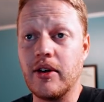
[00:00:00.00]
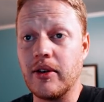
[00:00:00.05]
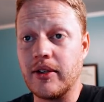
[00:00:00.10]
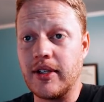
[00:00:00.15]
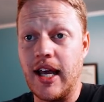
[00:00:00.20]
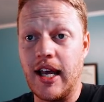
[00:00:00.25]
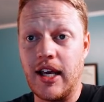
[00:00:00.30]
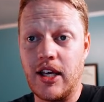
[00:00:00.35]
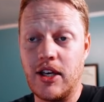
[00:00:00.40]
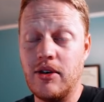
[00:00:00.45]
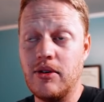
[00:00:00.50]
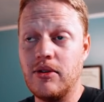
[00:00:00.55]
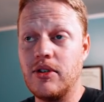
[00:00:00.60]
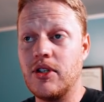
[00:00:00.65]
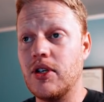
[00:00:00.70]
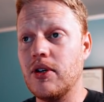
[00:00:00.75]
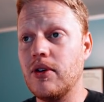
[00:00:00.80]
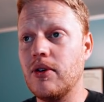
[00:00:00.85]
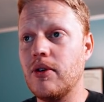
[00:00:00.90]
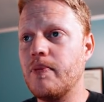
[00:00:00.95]
It'll take you
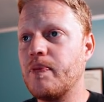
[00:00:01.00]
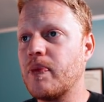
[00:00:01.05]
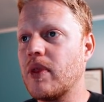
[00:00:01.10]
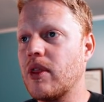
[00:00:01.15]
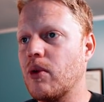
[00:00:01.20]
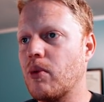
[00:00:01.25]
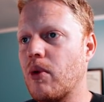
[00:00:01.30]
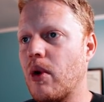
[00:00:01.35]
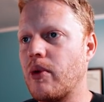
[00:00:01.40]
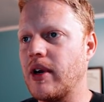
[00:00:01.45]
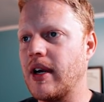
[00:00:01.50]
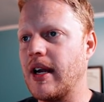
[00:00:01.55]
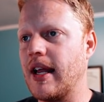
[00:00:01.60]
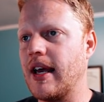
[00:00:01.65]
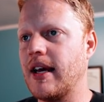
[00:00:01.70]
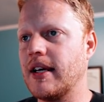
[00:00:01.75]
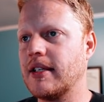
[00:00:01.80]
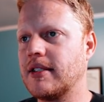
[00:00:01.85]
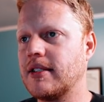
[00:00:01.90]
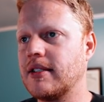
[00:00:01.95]
to the
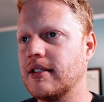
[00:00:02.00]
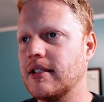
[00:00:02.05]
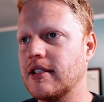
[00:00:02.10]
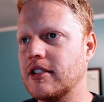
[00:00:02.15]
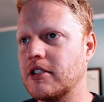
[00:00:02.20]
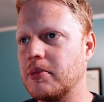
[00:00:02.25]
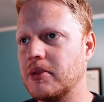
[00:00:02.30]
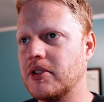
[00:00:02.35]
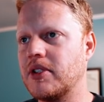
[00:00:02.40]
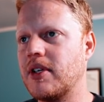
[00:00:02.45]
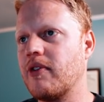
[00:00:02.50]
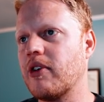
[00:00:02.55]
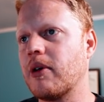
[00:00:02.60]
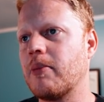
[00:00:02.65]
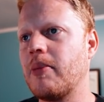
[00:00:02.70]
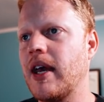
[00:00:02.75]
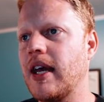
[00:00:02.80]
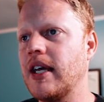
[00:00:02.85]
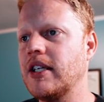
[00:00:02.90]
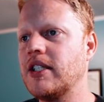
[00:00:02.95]
Ronin-S
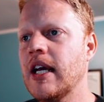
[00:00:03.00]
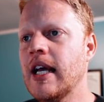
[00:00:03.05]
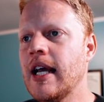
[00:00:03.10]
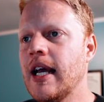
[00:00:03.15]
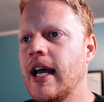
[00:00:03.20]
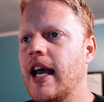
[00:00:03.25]
specific page.